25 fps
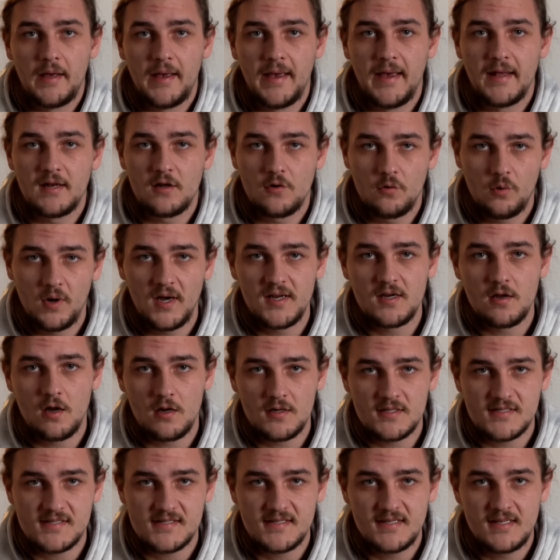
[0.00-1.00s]
And quite
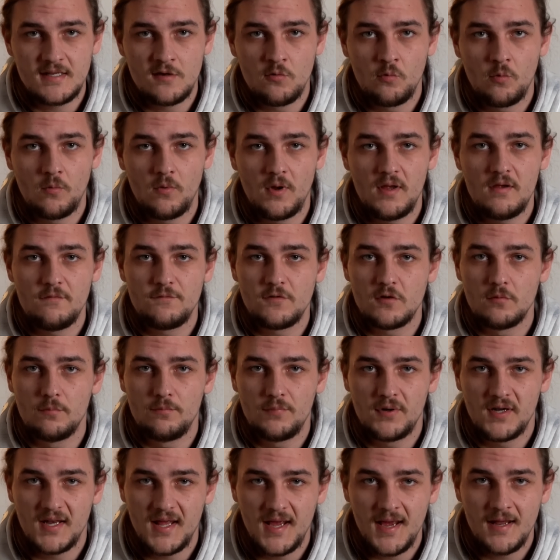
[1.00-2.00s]
honestly, if you
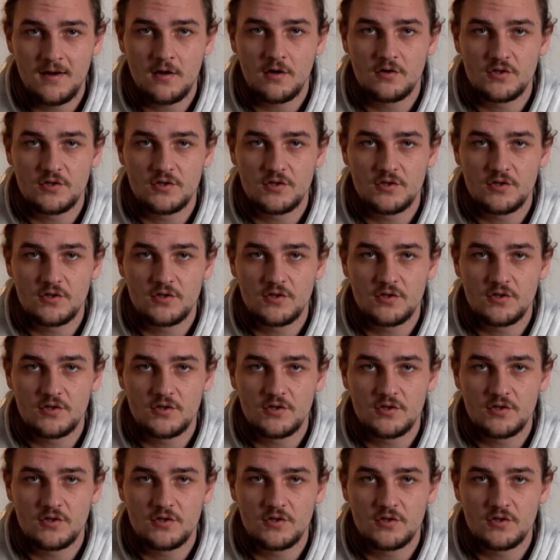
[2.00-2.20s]
plan